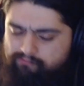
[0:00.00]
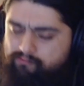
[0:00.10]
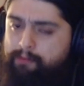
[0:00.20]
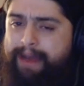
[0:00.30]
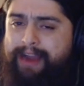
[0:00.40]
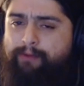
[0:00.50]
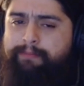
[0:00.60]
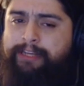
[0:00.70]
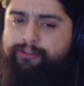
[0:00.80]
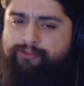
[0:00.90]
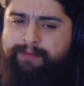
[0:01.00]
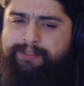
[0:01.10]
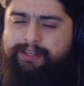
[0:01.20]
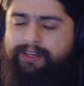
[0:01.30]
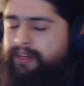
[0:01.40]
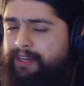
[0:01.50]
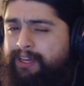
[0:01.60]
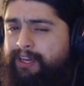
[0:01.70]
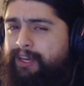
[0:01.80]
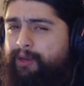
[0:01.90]
back when bass drops
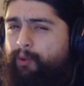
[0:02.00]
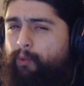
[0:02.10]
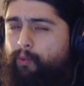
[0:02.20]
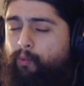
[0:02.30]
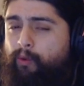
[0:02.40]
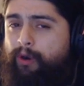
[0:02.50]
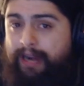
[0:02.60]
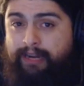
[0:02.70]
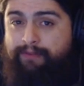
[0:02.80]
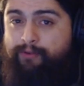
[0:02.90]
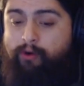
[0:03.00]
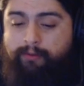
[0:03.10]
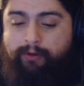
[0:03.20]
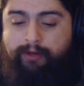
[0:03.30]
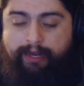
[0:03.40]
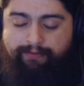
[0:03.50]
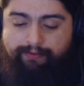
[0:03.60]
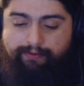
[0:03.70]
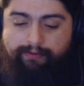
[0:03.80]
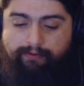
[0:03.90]
were kind of normal, kind of
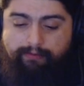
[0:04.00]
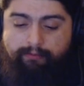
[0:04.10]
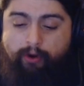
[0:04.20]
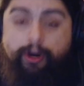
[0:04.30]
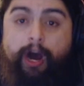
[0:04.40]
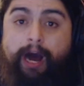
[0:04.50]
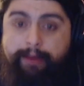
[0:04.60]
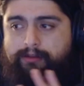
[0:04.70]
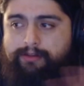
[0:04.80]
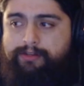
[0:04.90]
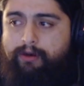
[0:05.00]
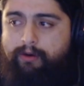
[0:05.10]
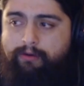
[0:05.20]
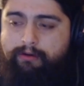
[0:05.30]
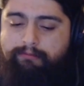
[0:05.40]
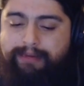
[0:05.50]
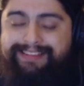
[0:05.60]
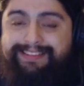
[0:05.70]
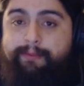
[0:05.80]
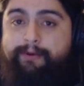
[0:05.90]
more common. So, my
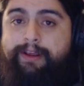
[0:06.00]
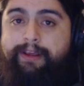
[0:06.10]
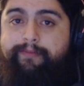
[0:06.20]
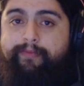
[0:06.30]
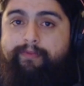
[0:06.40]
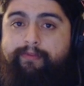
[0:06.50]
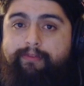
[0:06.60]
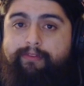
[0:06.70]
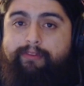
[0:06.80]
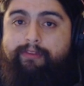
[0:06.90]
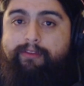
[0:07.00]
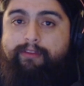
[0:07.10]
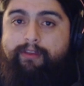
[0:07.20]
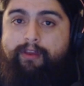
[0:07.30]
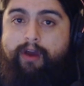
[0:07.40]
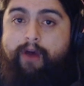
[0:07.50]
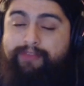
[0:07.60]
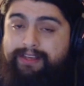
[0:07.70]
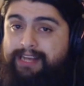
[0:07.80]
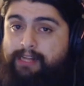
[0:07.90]
summary
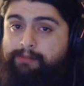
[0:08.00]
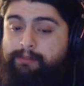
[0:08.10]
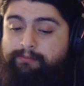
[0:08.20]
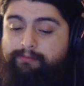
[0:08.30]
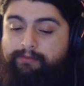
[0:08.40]
of this album